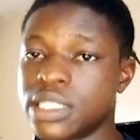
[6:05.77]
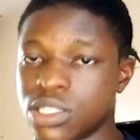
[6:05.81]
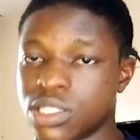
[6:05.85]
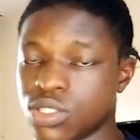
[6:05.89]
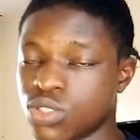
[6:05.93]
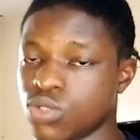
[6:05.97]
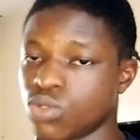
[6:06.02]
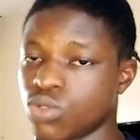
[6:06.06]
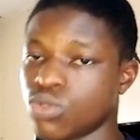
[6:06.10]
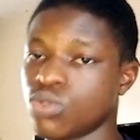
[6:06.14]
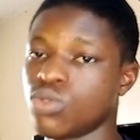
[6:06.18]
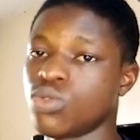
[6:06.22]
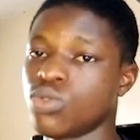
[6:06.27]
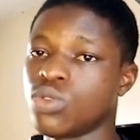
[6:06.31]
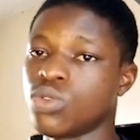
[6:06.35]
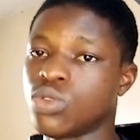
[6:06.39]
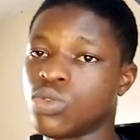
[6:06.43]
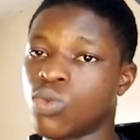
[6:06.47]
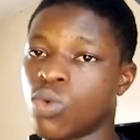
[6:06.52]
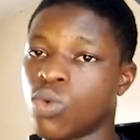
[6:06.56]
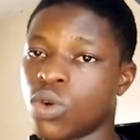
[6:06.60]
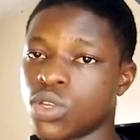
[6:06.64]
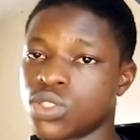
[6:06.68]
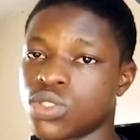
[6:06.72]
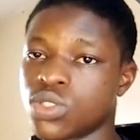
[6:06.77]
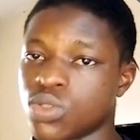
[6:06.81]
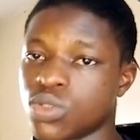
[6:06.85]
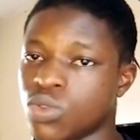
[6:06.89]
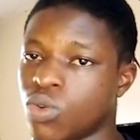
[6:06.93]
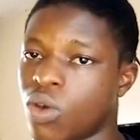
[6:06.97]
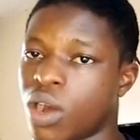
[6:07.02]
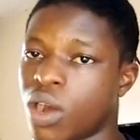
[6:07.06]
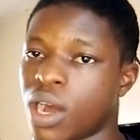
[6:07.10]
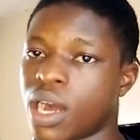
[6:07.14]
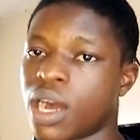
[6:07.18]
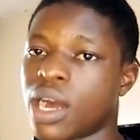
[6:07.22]
to what
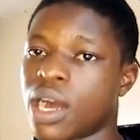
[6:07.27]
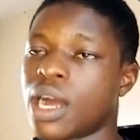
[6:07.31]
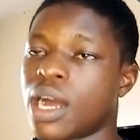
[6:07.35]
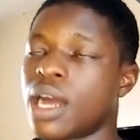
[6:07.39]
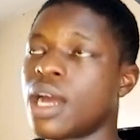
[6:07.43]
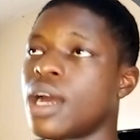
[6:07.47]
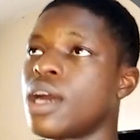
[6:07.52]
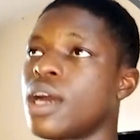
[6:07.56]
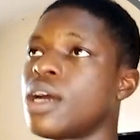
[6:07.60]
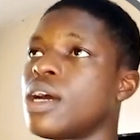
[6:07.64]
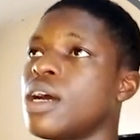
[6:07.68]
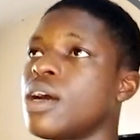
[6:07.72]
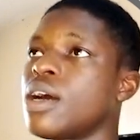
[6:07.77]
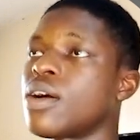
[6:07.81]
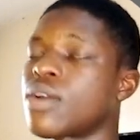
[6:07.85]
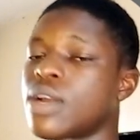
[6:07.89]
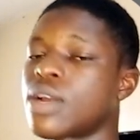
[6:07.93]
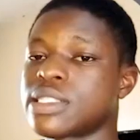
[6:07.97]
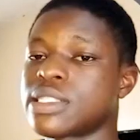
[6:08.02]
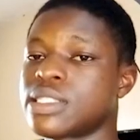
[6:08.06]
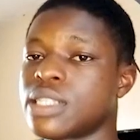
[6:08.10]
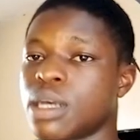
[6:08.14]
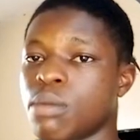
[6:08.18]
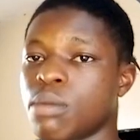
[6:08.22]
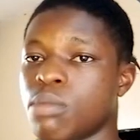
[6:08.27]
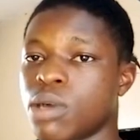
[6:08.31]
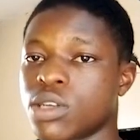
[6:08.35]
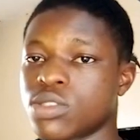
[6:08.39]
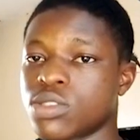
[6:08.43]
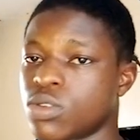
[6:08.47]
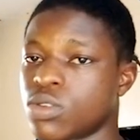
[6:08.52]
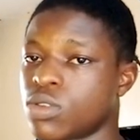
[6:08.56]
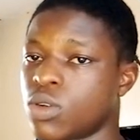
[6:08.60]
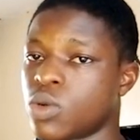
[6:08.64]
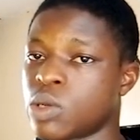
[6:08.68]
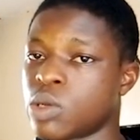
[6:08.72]
you are writing about
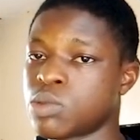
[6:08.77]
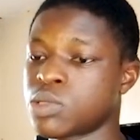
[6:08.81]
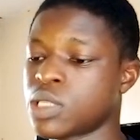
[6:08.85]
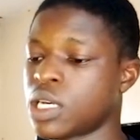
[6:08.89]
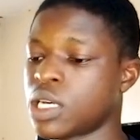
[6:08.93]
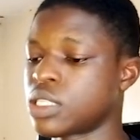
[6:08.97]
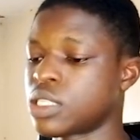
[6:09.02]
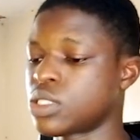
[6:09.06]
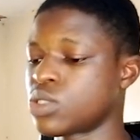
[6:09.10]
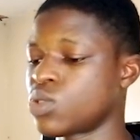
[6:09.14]
on the website.